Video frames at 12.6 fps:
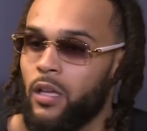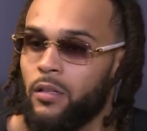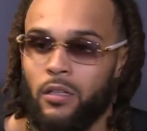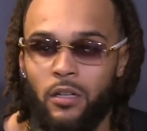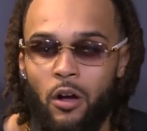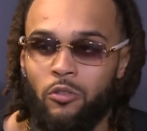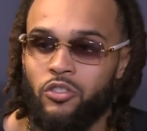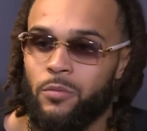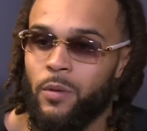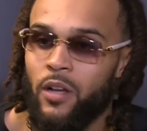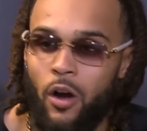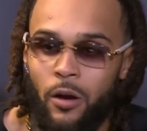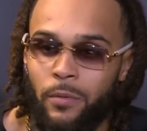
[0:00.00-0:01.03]
The coach has
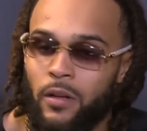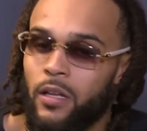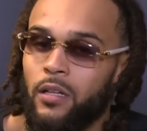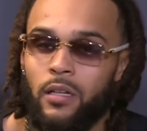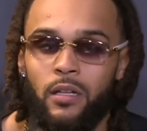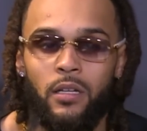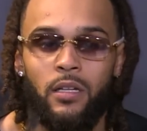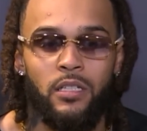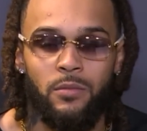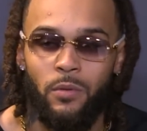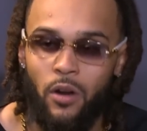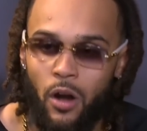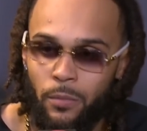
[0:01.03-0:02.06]
been harping it. He's
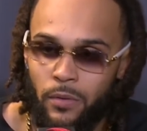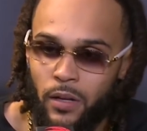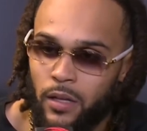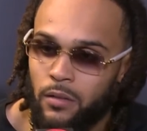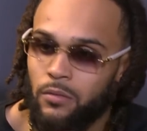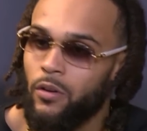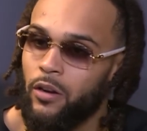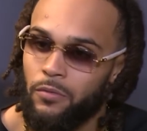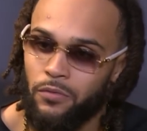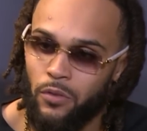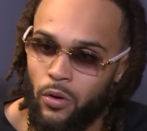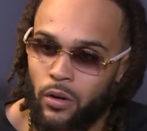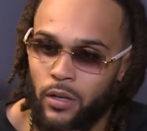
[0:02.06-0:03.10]
been harping it. Run the
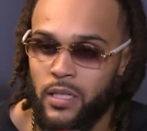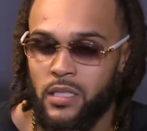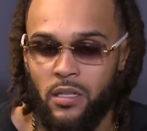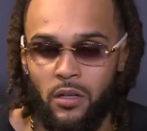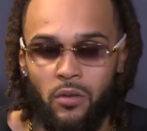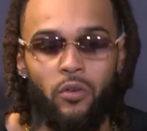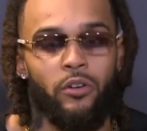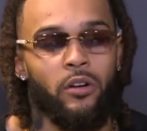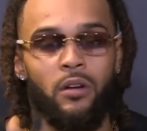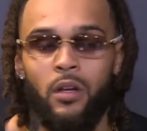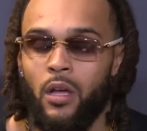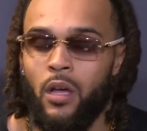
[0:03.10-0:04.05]
floor, get to the corner.